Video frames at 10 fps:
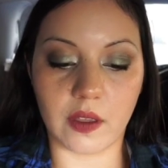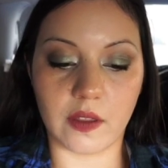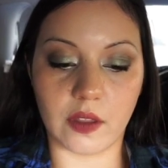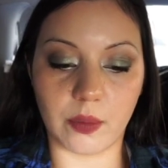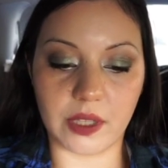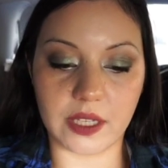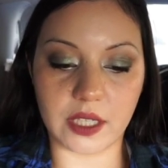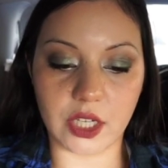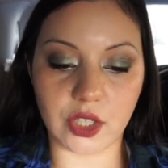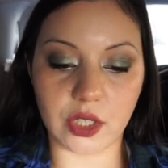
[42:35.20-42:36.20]
The
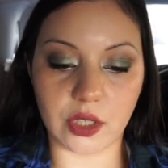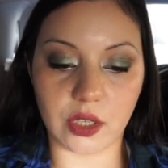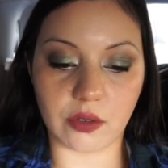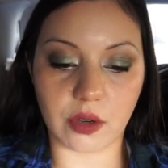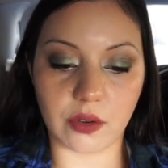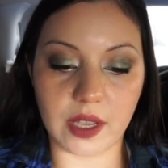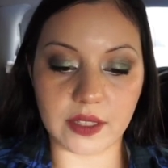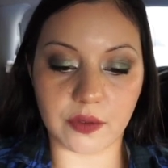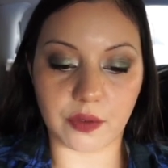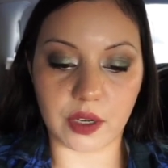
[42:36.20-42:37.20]
Plantation Negro
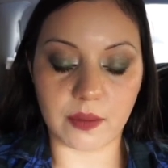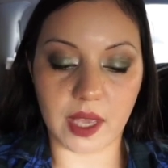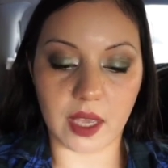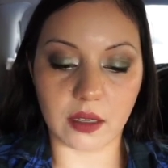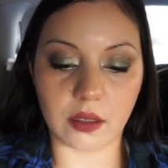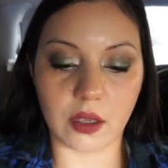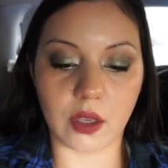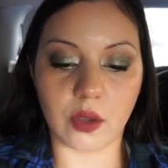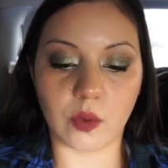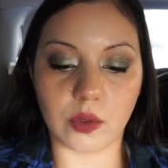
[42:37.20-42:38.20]
as a Free Man,
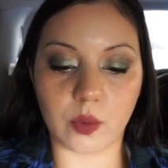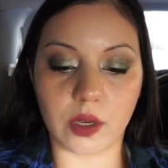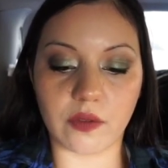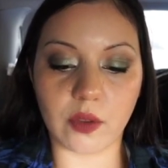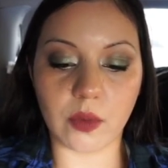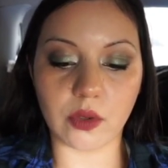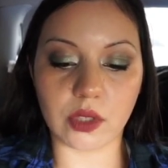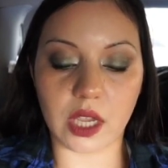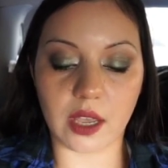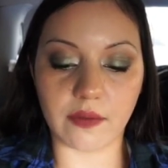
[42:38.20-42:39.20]
was one of the
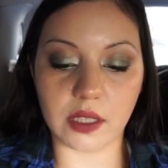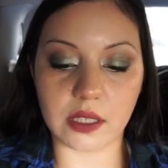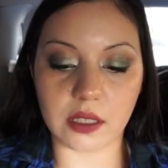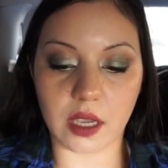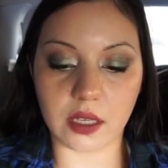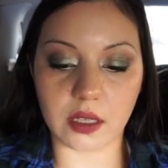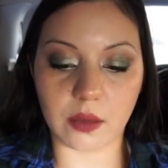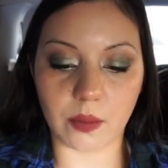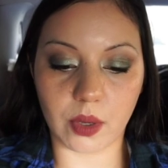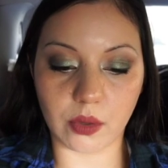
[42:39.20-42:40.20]
most heavily cited
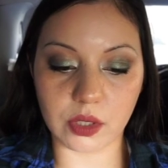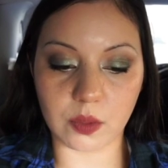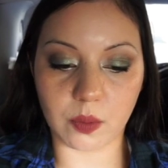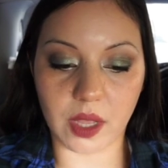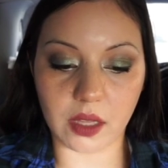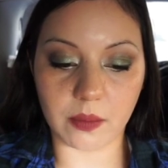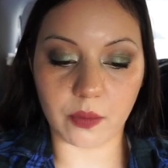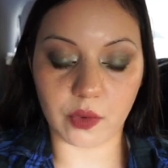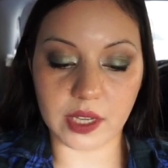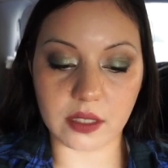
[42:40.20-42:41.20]
post-bellum
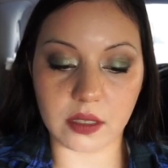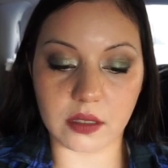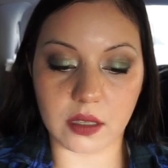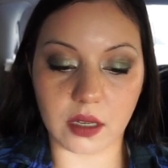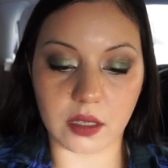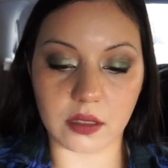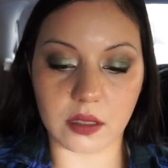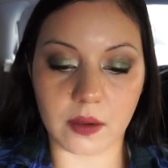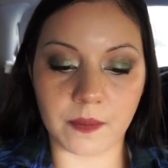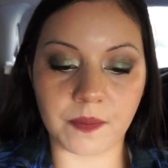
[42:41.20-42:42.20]
race
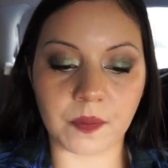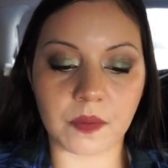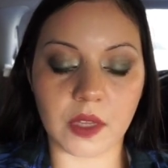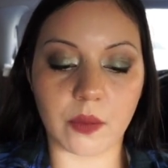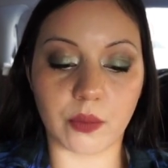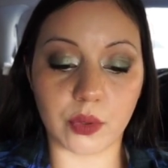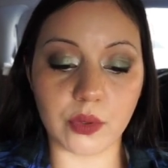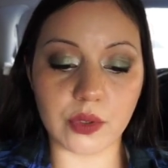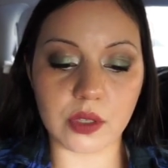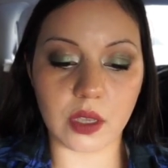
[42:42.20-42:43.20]
studies.
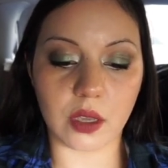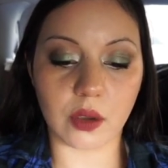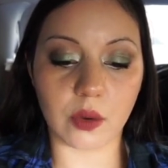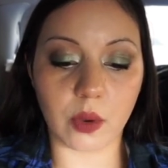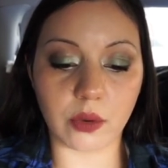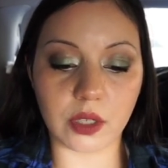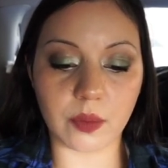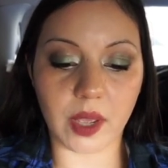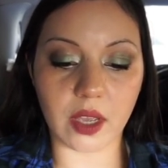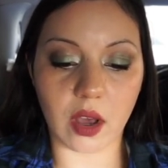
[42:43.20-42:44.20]
Bruce, quoted
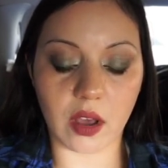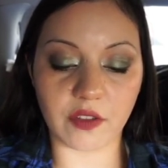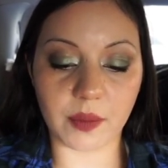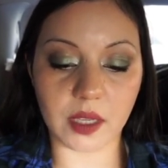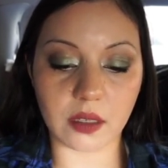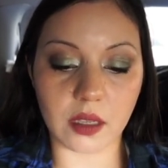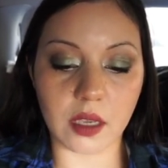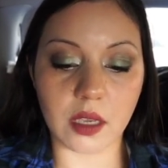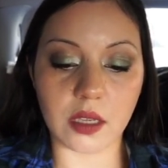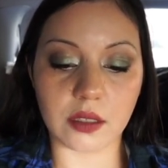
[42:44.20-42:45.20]
by Hoffman,
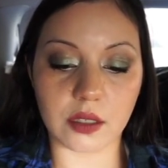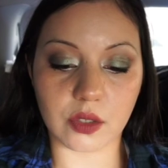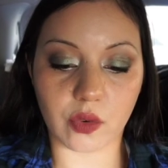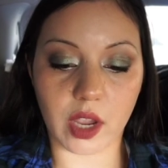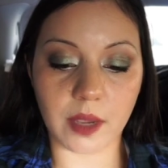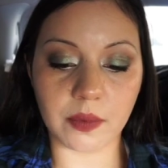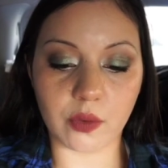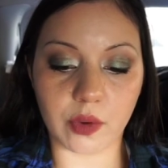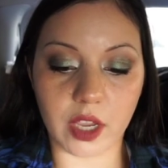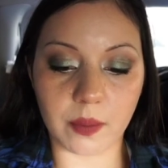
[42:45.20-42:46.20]
described
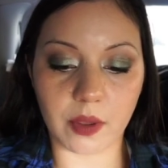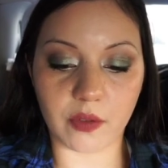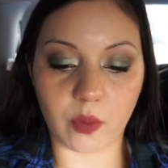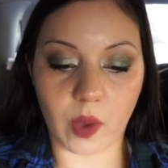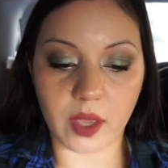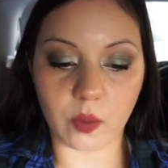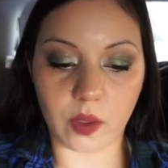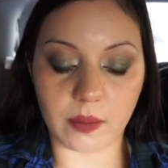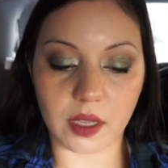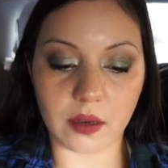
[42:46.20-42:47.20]
the rape of white
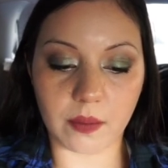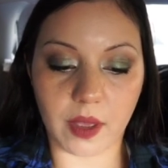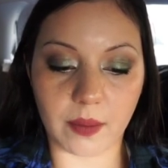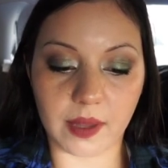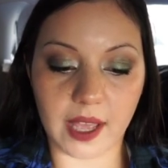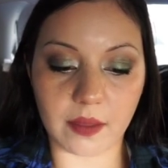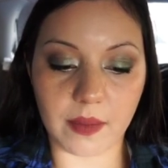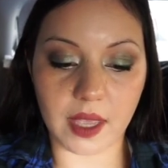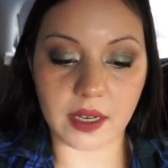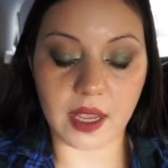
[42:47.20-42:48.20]
women by black
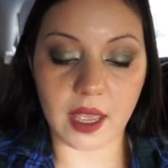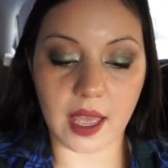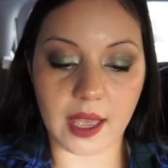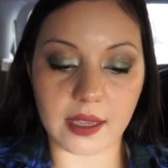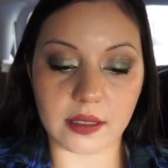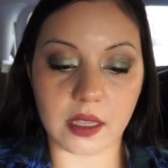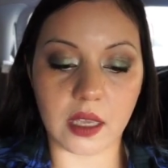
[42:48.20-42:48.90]
men as